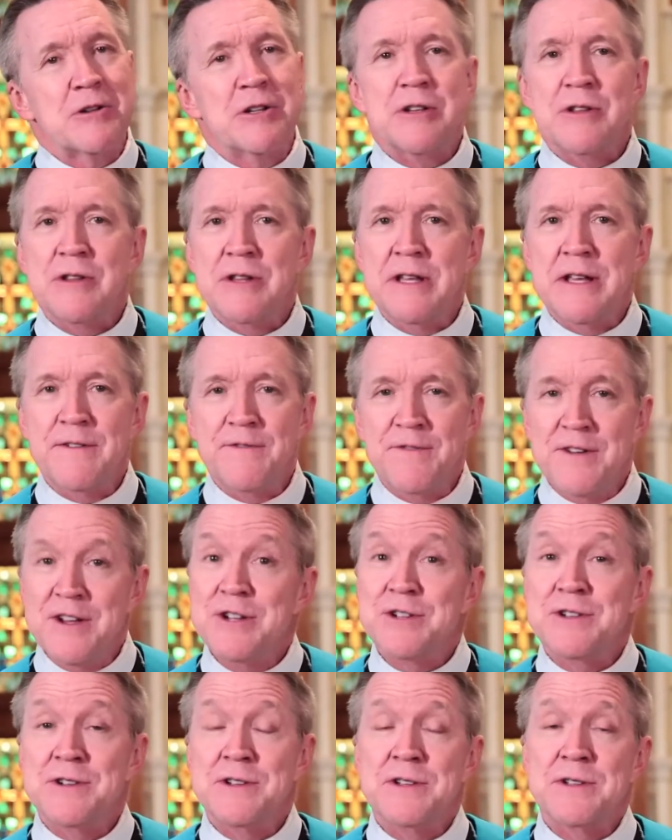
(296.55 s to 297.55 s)
to the
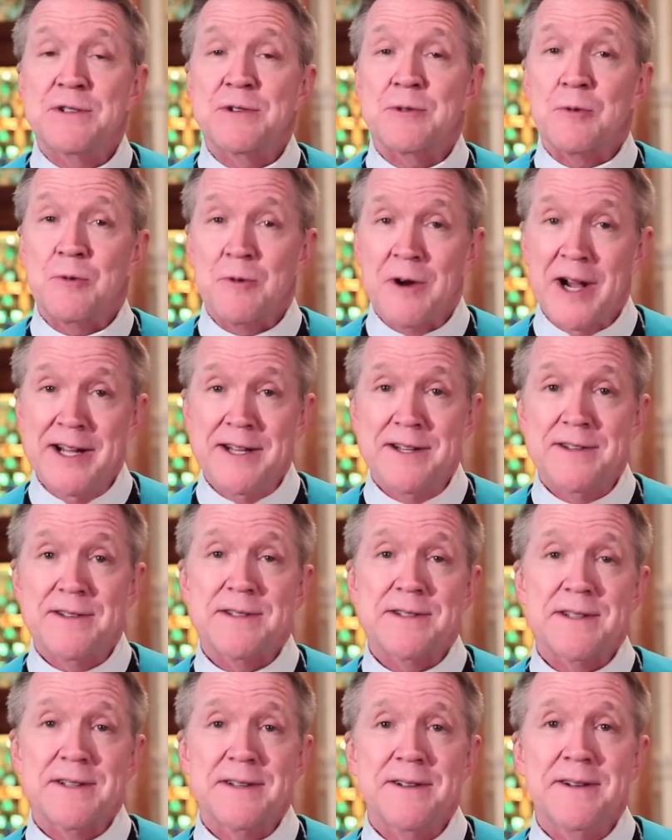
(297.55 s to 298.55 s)
Ephesians
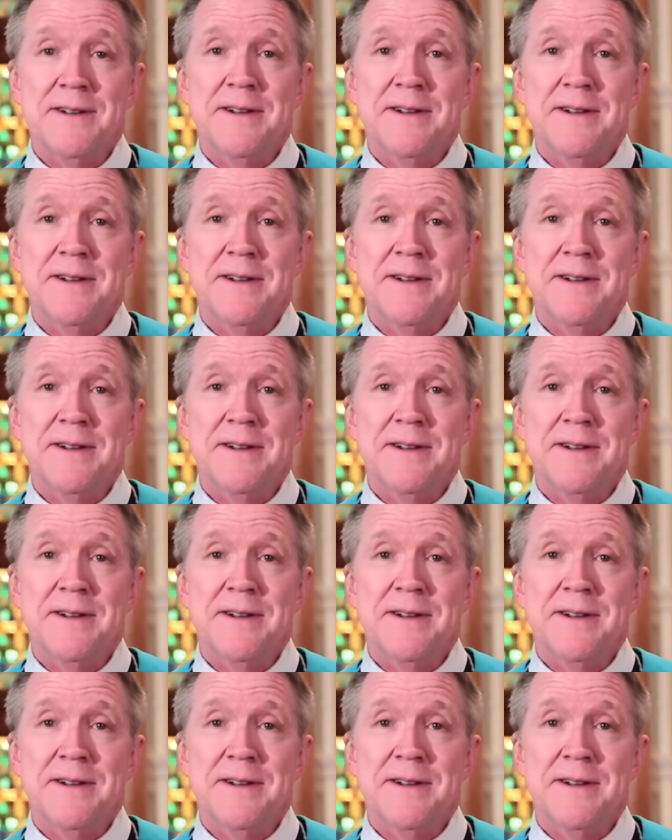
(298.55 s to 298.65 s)
writes,